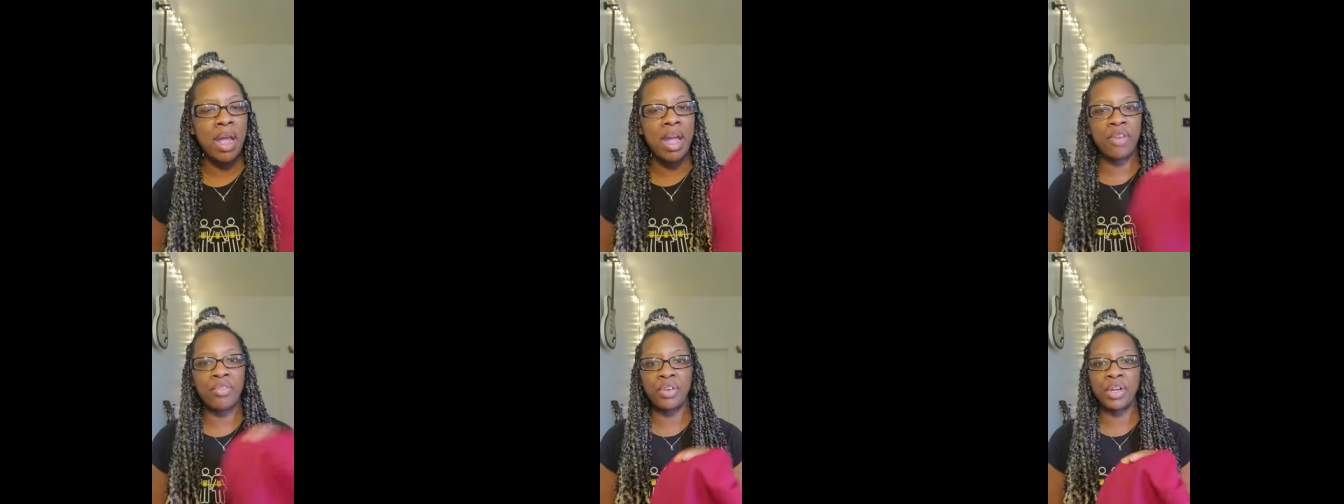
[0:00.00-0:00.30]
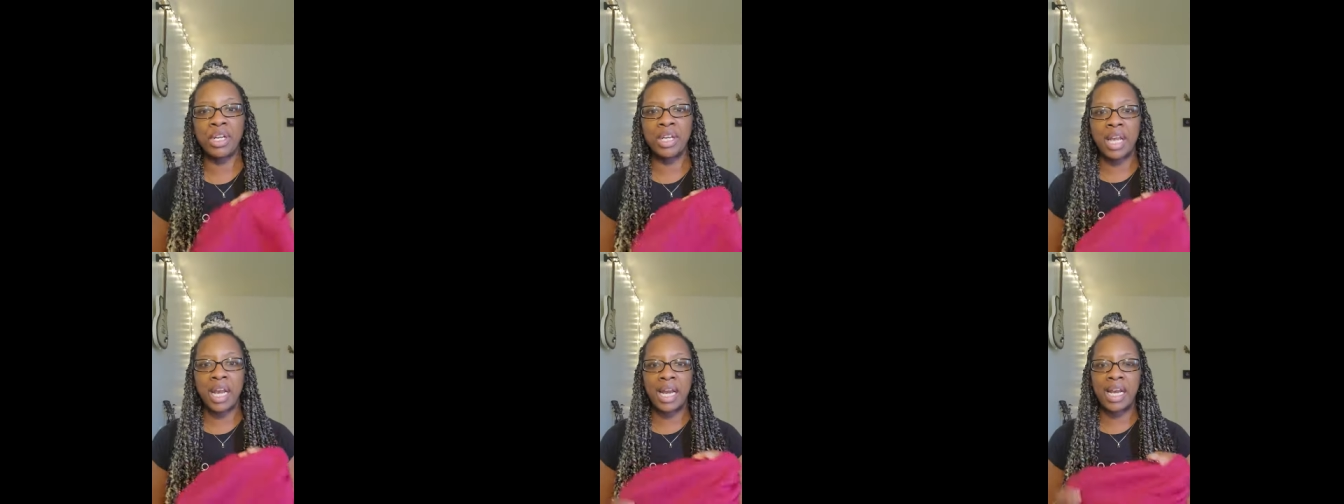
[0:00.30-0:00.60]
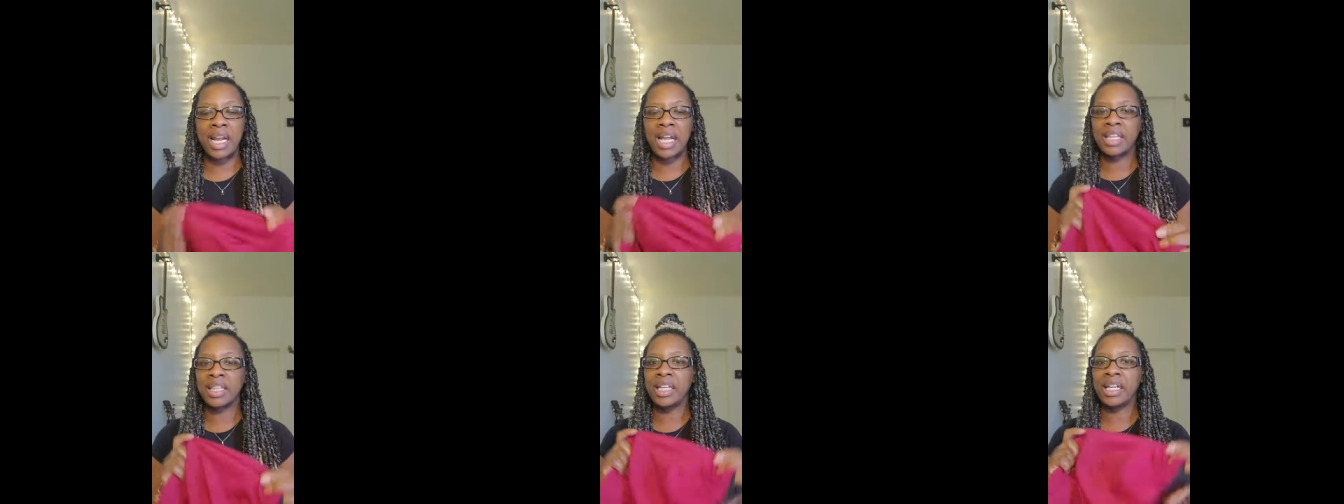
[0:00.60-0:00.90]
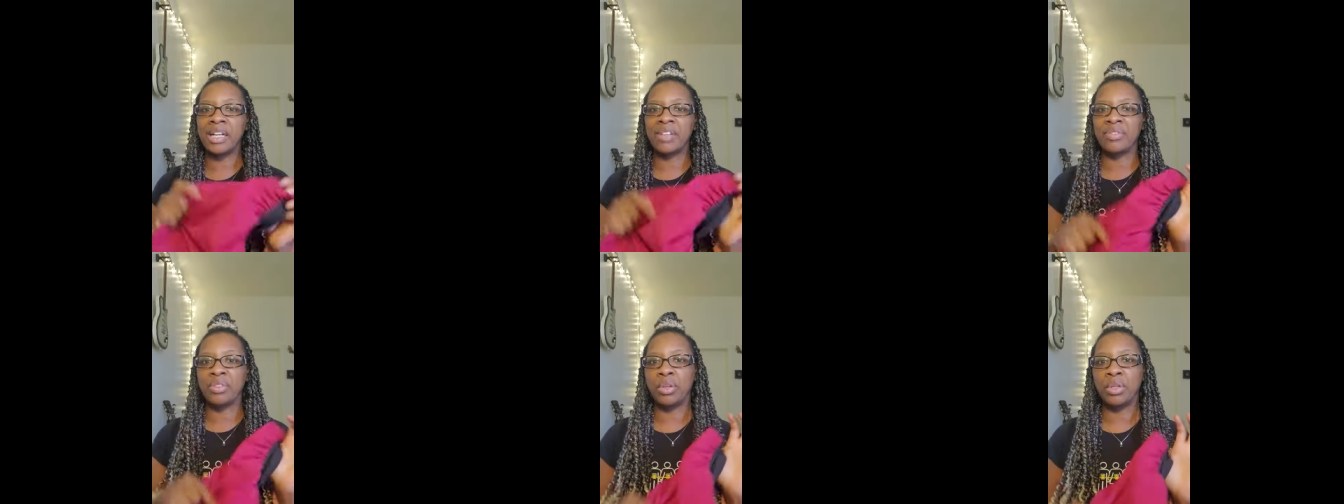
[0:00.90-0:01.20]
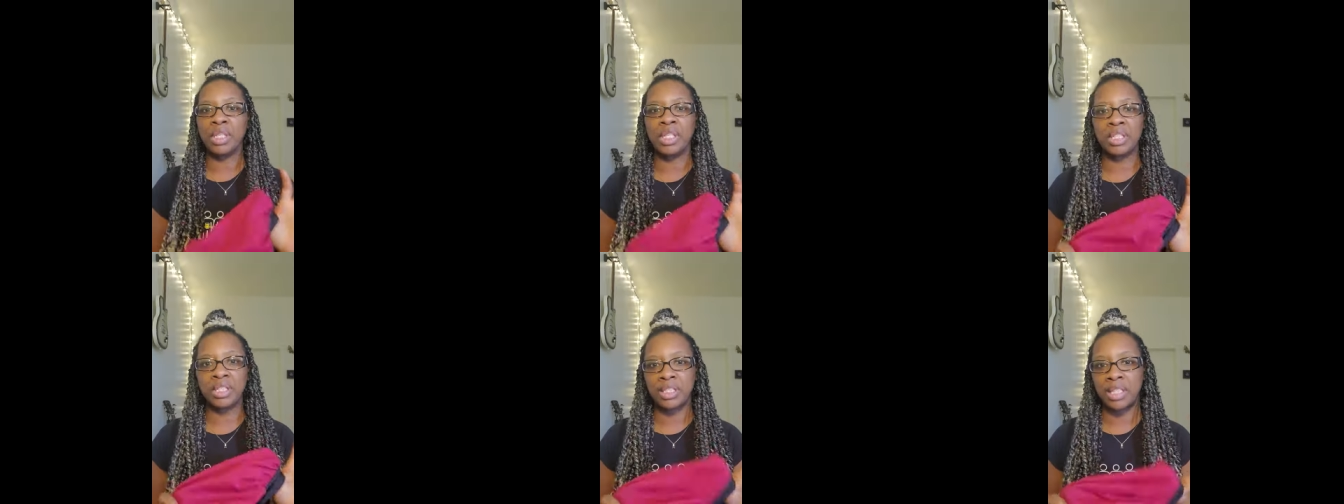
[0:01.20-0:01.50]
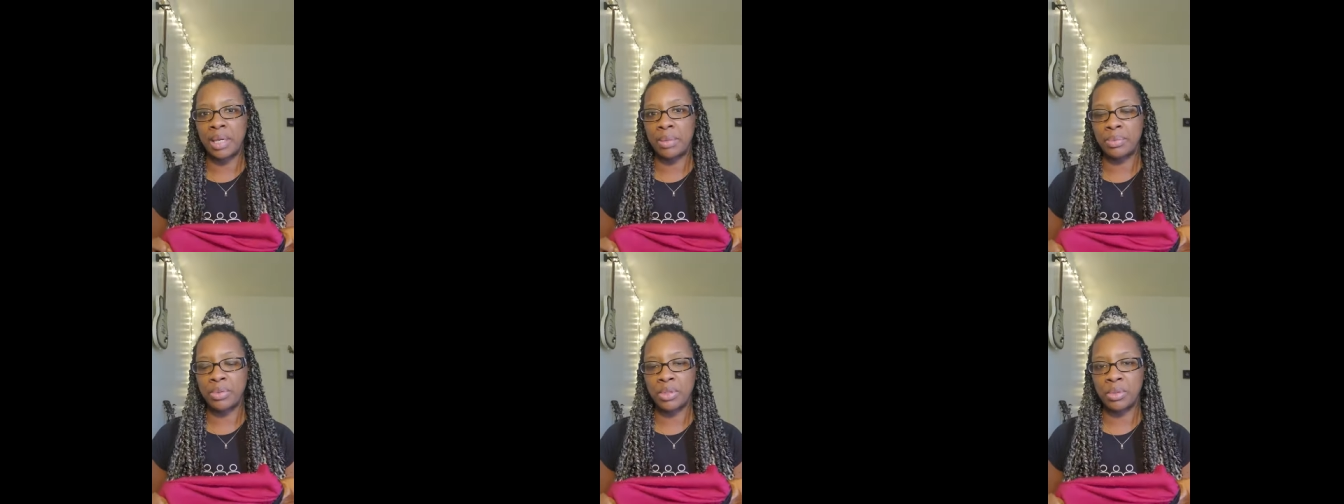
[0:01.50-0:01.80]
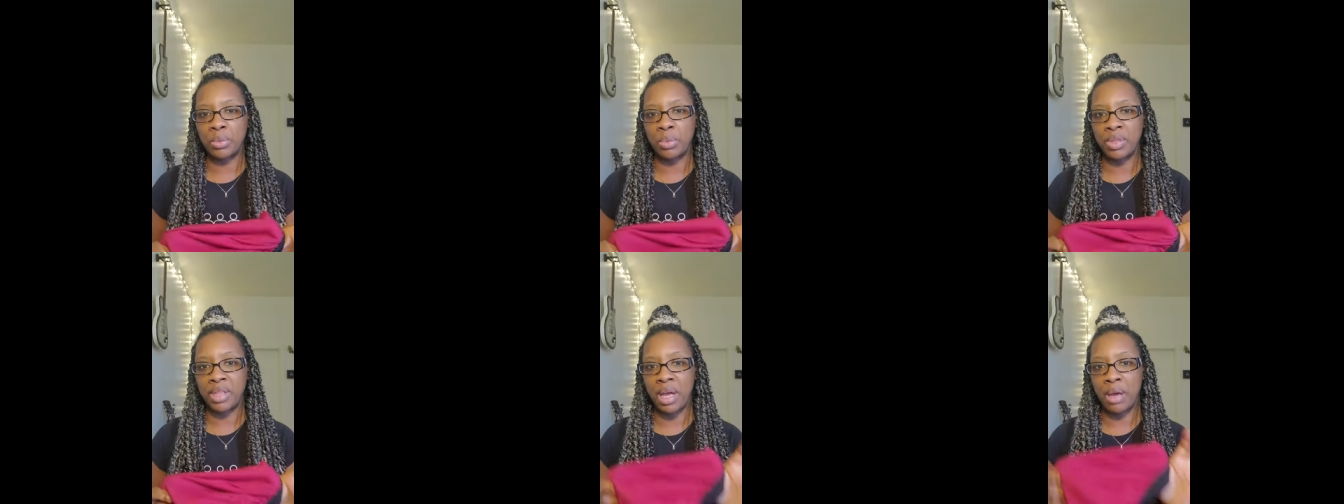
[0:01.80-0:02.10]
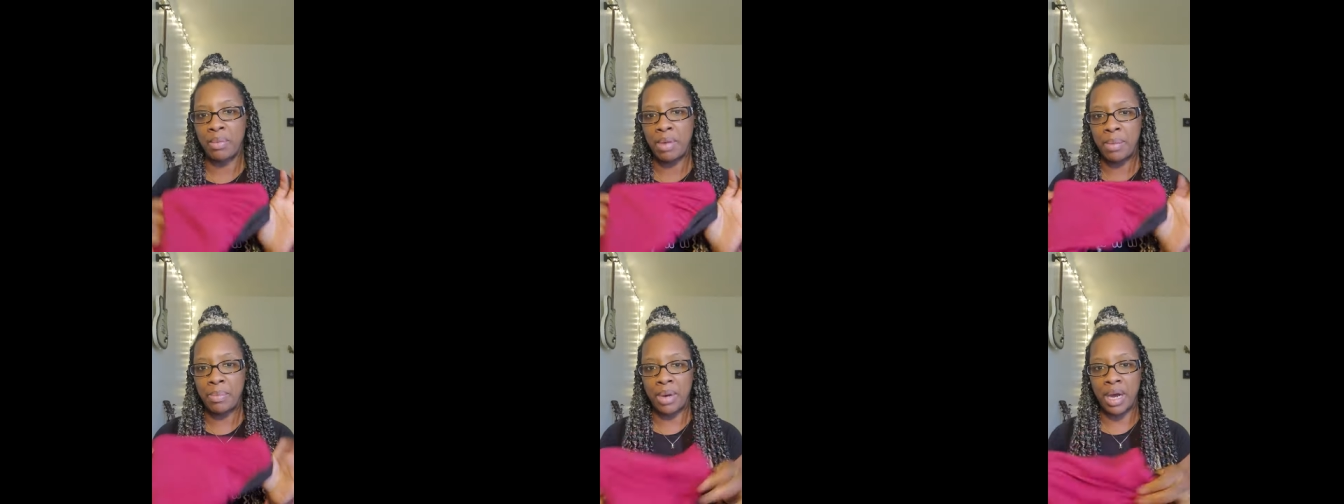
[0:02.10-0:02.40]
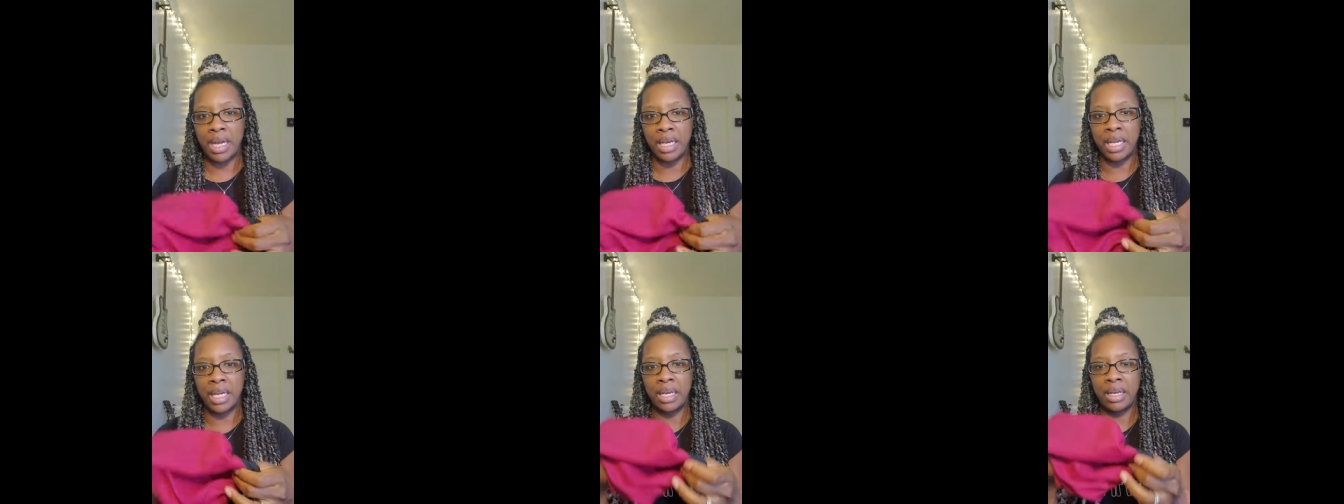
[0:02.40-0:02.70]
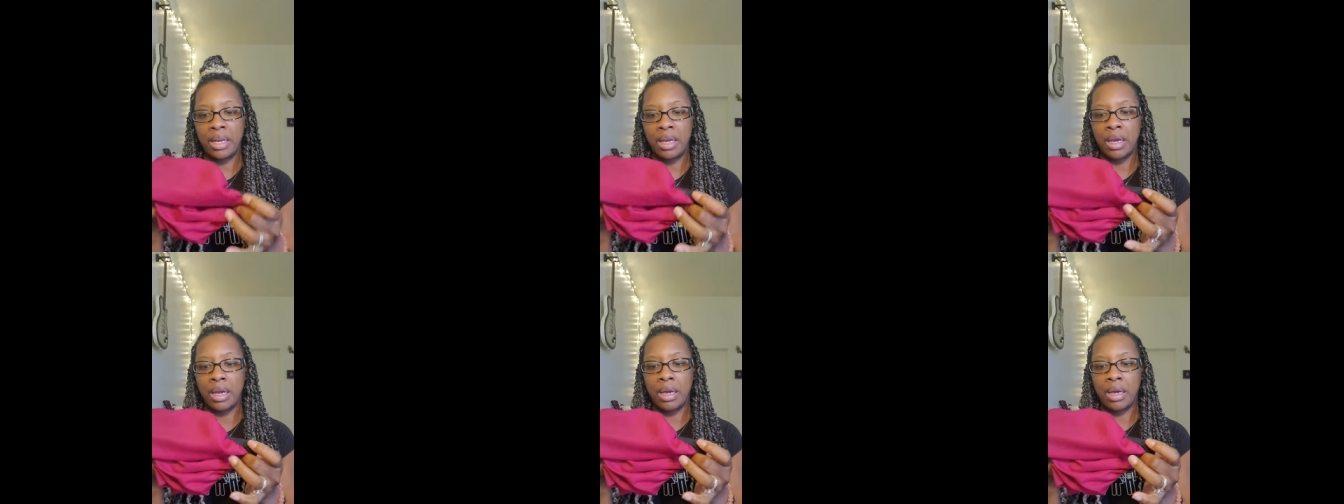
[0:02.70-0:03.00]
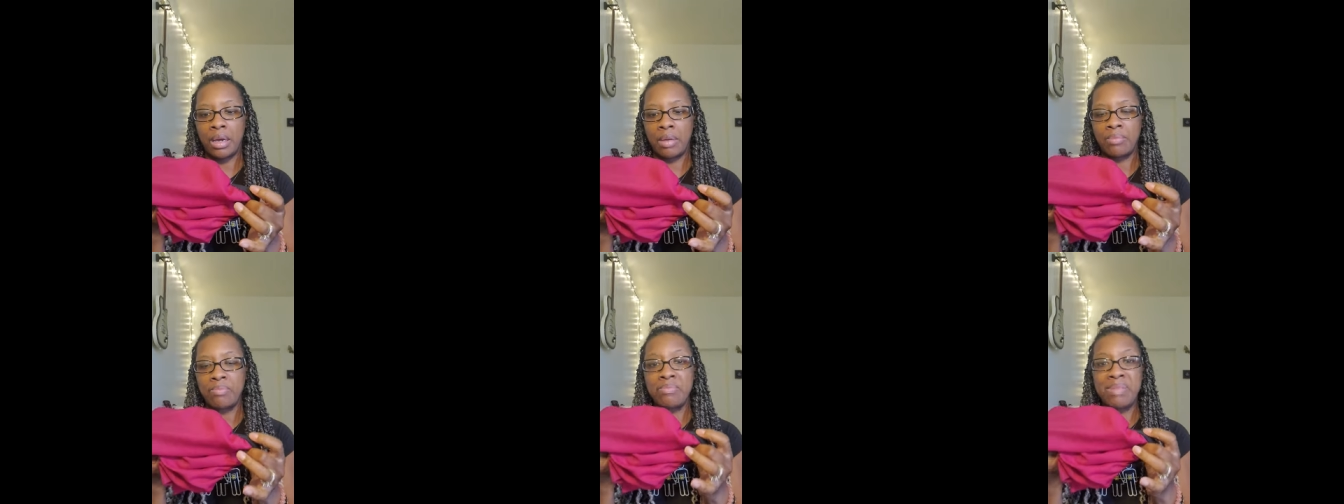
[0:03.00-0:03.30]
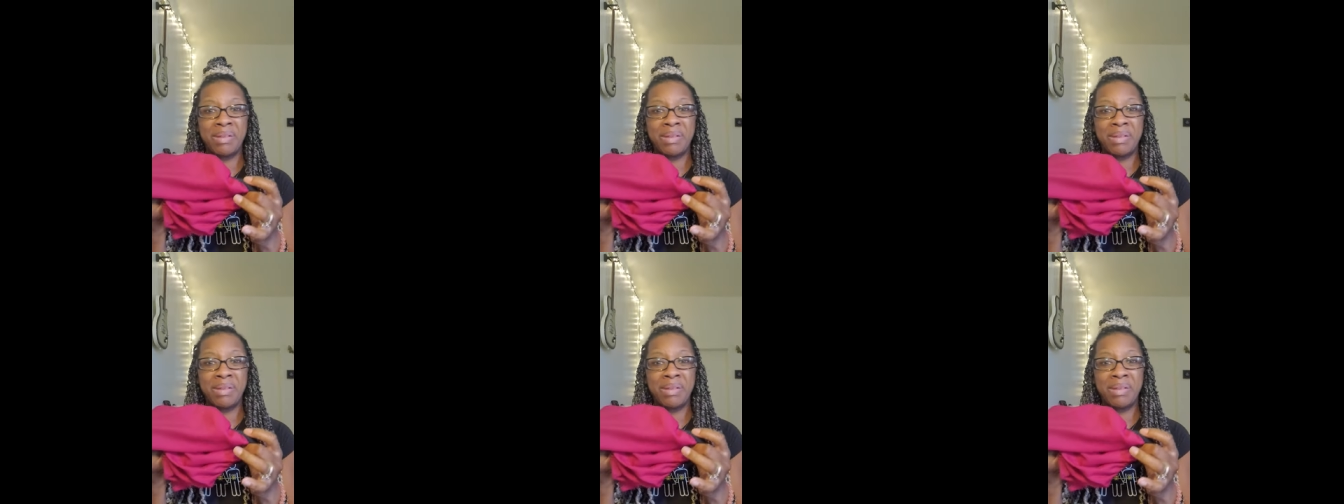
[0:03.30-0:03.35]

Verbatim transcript: every night, I think I've only slept without my bonnet um,